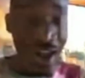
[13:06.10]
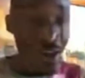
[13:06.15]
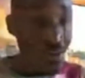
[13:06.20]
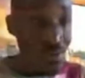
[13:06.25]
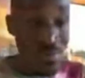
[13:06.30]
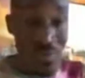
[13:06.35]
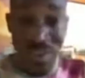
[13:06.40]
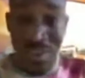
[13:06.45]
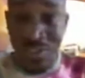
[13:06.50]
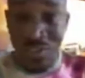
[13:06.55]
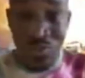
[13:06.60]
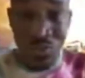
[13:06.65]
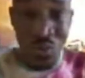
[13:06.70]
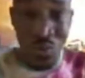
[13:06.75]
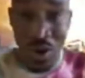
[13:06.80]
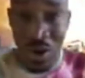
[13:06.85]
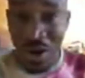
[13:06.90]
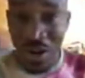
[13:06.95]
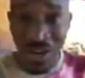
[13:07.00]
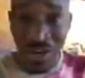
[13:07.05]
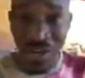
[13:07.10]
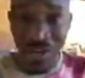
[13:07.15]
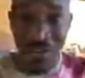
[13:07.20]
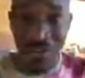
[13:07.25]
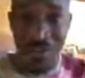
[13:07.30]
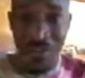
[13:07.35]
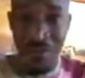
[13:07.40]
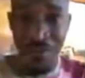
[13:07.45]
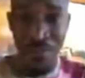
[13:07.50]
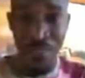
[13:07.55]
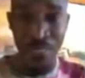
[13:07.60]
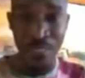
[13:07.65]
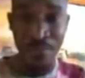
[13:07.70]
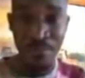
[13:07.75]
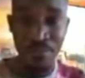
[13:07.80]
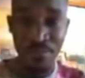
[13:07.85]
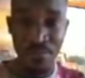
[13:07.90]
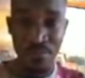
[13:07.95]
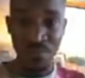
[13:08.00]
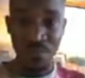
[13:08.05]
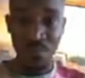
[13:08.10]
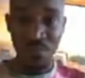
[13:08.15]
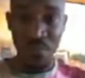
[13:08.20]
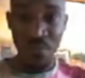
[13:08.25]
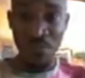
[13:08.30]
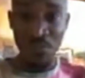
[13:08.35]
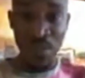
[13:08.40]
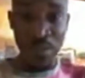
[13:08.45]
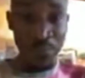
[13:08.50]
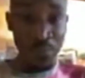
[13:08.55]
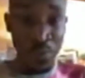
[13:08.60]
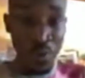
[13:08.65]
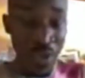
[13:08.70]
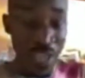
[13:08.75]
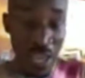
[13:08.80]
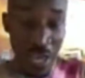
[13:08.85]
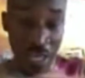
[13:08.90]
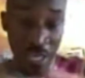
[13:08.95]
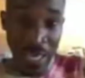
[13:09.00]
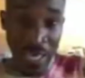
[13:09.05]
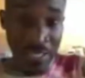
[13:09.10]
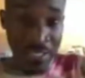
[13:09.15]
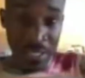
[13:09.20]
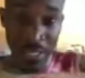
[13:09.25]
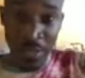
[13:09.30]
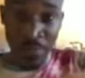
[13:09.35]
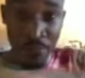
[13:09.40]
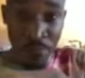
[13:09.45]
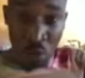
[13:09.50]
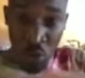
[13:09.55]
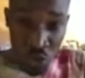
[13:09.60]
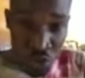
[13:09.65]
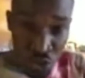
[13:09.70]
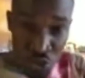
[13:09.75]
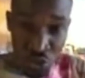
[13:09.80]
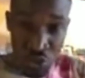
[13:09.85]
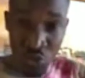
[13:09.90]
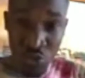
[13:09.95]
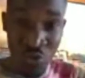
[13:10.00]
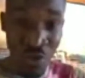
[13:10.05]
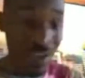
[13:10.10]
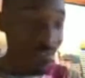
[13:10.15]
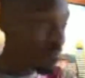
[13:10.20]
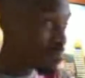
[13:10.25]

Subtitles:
How things work. People here get emotional.